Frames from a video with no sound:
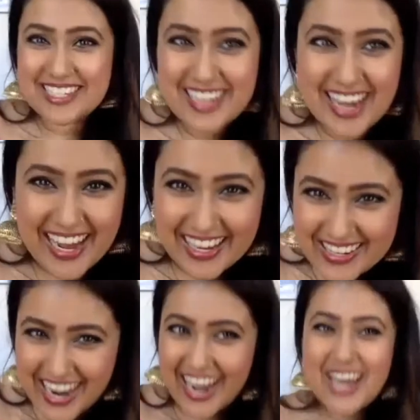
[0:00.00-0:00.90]
yeah,
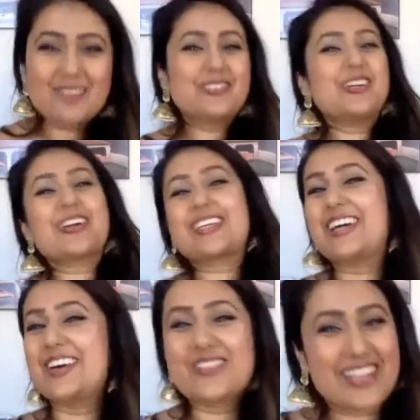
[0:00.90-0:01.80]
I am exactly. totally
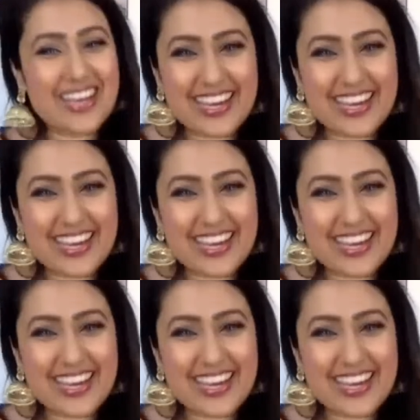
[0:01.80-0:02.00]
down for that.